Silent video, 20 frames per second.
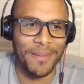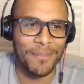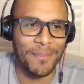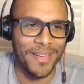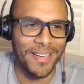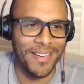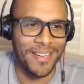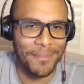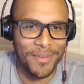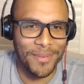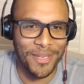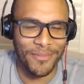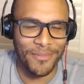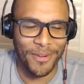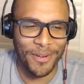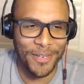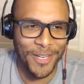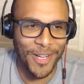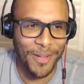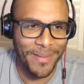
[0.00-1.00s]
I'm uh, I'm
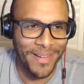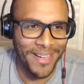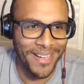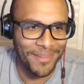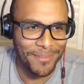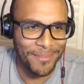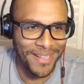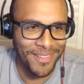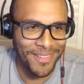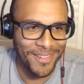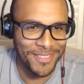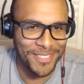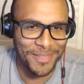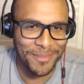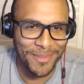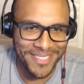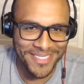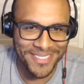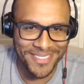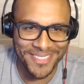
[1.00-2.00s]
converting all my my long
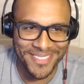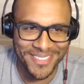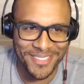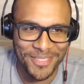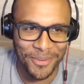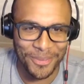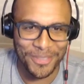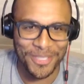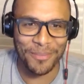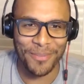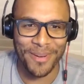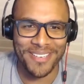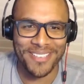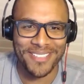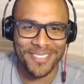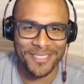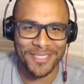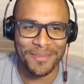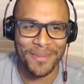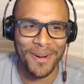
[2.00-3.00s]
term rentals to short term
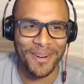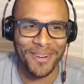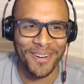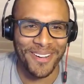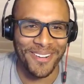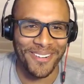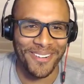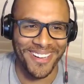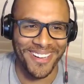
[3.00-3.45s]
rentals tomorrow.